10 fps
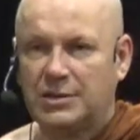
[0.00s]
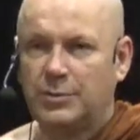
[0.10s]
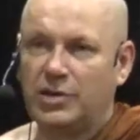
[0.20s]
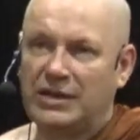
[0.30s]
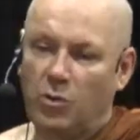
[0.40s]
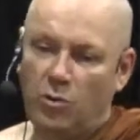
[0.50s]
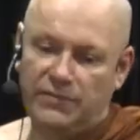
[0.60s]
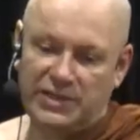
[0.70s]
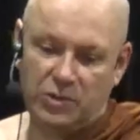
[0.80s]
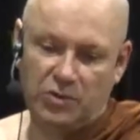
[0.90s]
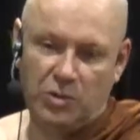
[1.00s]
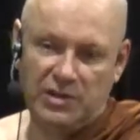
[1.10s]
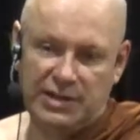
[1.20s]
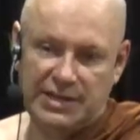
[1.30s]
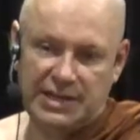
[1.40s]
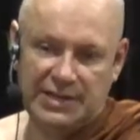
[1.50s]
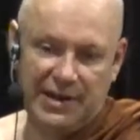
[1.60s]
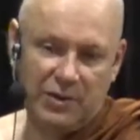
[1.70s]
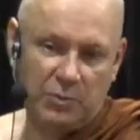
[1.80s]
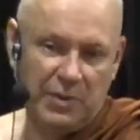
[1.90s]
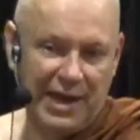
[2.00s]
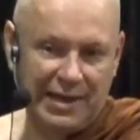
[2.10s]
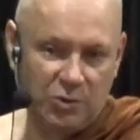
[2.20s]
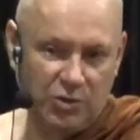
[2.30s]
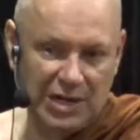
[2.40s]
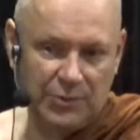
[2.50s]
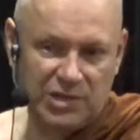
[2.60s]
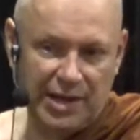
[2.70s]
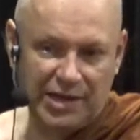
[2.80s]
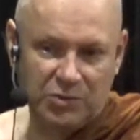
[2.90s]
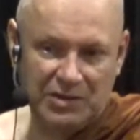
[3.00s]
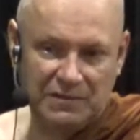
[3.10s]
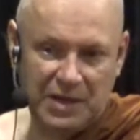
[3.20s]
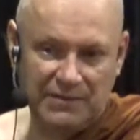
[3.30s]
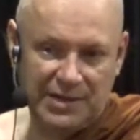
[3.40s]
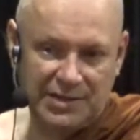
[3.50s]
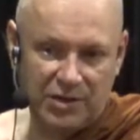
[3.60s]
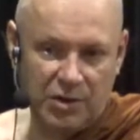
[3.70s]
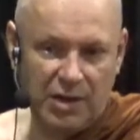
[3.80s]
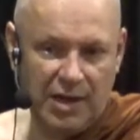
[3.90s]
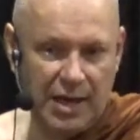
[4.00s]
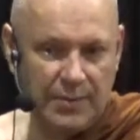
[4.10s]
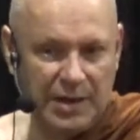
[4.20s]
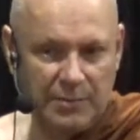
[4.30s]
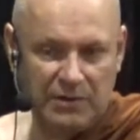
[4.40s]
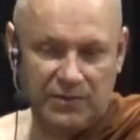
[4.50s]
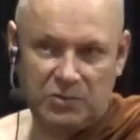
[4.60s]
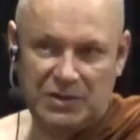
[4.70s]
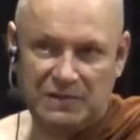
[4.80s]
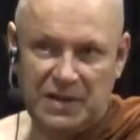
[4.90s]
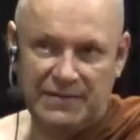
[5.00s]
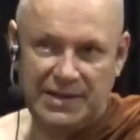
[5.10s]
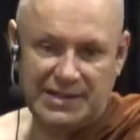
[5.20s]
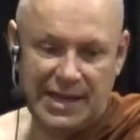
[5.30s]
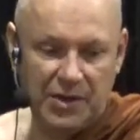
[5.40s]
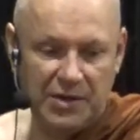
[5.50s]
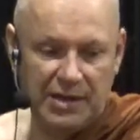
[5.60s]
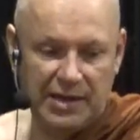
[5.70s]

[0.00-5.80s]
You get all of these good qualities. And if I look back to what I was like 25 years ago, I've been a monk for 25 years now,